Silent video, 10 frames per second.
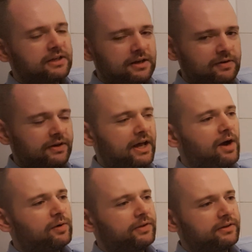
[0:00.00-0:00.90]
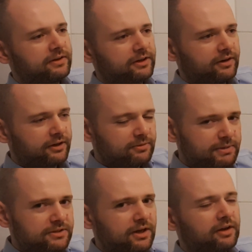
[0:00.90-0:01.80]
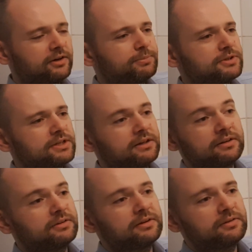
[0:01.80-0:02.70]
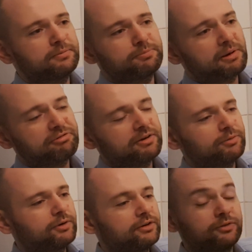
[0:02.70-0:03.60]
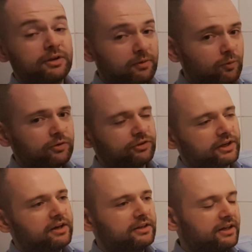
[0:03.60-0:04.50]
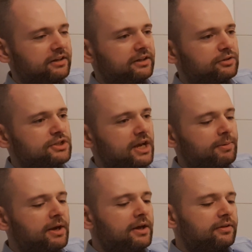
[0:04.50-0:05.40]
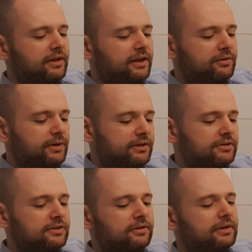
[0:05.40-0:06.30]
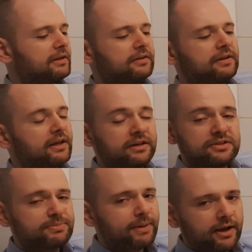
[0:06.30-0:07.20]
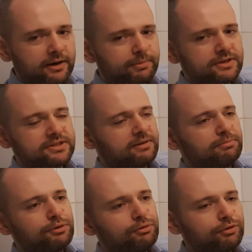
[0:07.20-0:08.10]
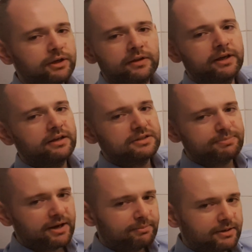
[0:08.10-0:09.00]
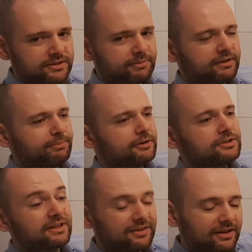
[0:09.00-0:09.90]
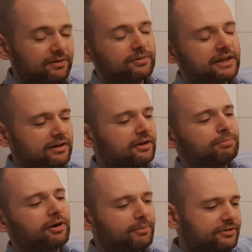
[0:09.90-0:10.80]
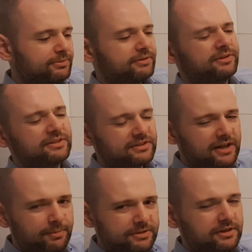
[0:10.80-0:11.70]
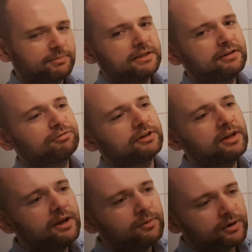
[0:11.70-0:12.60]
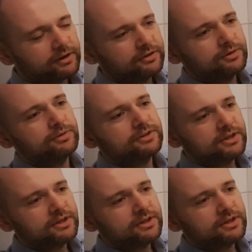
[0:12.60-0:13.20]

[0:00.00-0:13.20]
here and now, and like they're going to commit 100%. And my favorite one is, once again, getting into shape. They get really, like, they get inspired by some movie, they get inspired by some other person, and they really promise themselves, this time it's going to be different, we're going to do